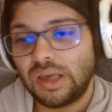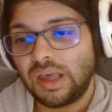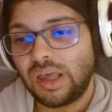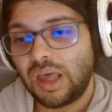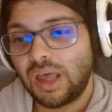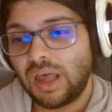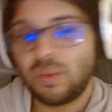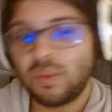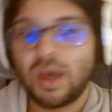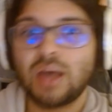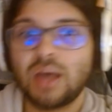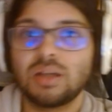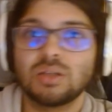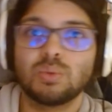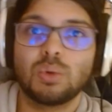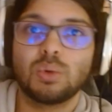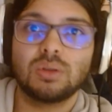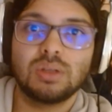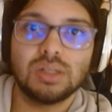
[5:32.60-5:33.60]
And that is
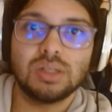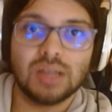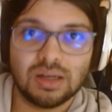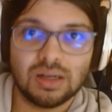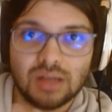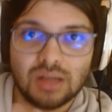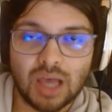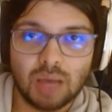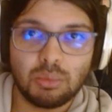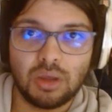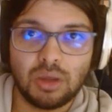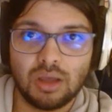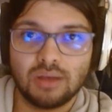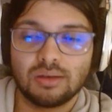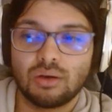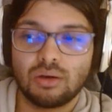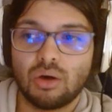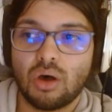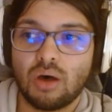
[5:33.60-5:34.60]
what the
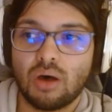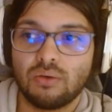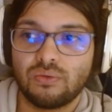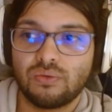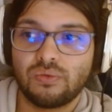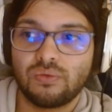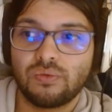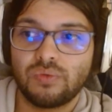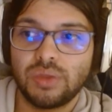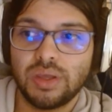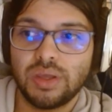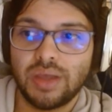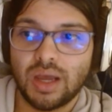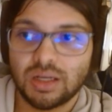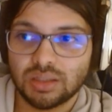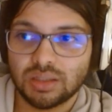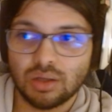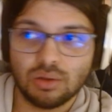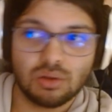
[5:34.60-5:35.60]
dynamic of the
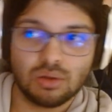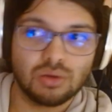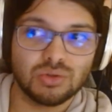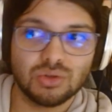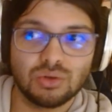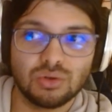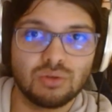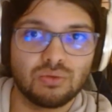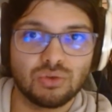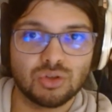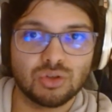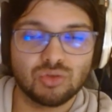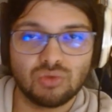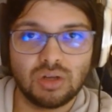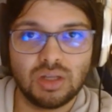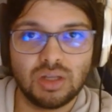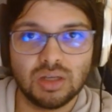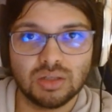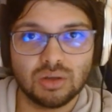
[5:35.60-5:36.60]
Exathos universe
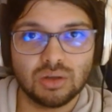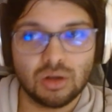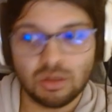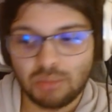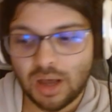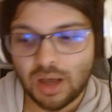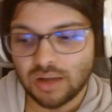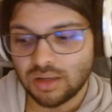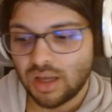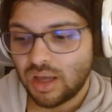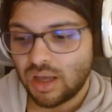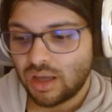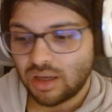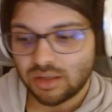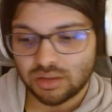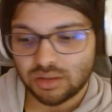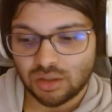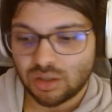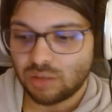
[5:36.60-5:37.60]
really is all about.
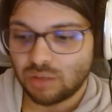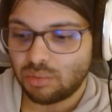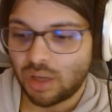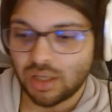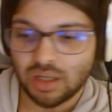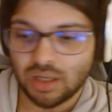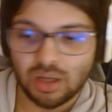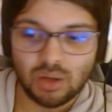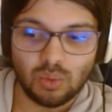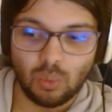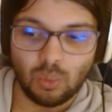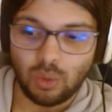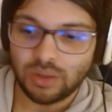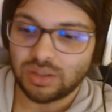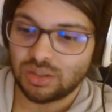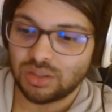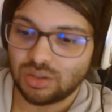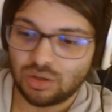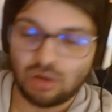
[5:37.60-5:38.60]
It's all about
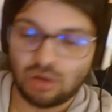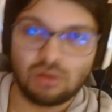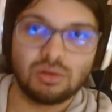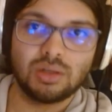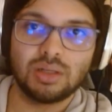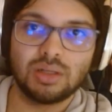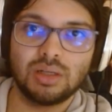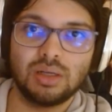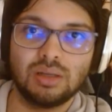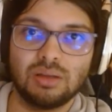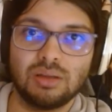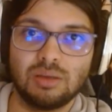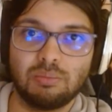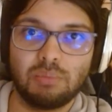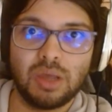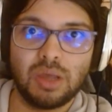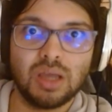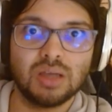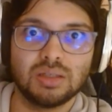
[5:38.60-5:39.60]
what's currently the
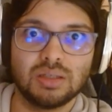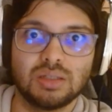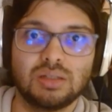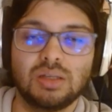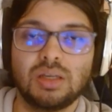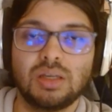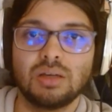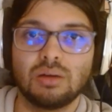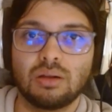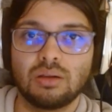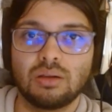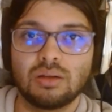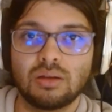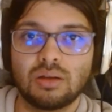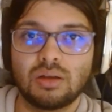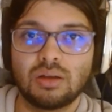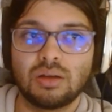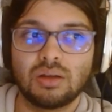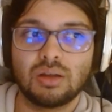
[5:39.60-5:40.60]
biggest deal
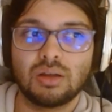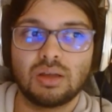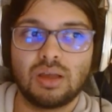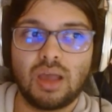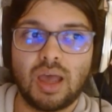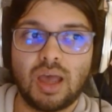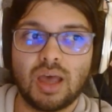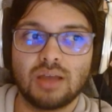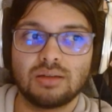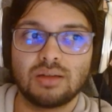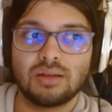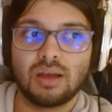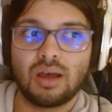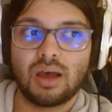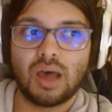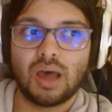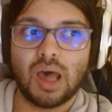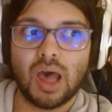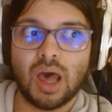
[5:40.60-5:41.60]
and
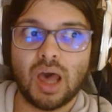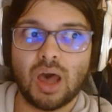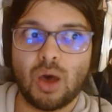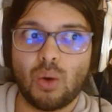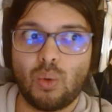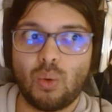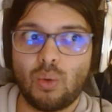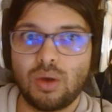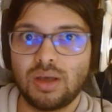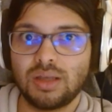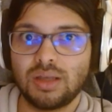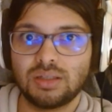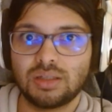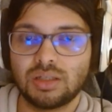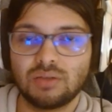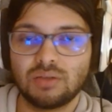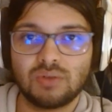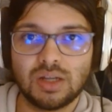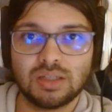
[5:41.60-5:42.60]
how is a
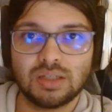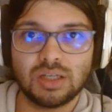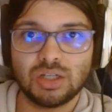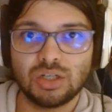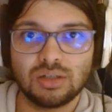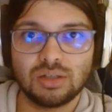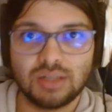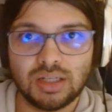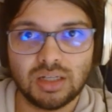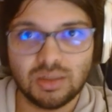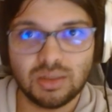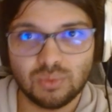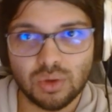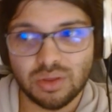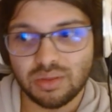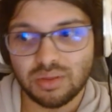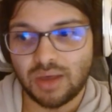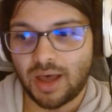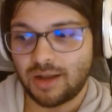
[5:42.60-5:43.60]
civilization dealing
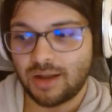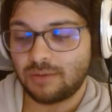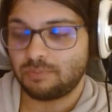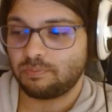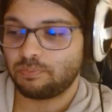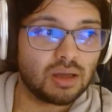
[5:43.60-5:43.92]
with that.